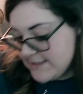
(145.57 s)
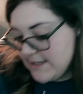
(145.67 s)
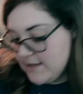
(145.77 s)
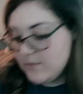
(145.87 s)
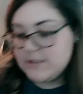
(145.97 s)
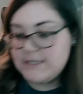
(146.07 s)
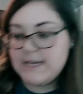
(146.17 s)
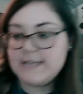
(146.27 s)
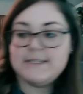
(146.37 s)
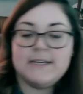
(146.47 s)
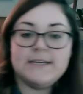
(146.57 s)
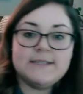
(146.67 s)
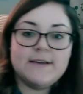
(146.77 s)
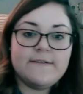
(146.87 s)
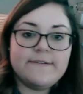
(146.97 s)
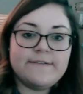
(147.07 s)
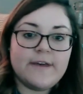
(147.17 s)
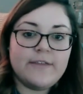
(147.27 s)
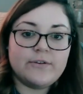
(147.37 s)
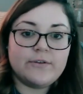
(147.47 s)
thing you will test is a
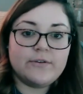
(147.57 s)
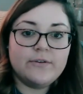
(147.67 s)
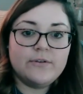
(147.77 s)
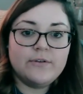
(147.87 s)
feather.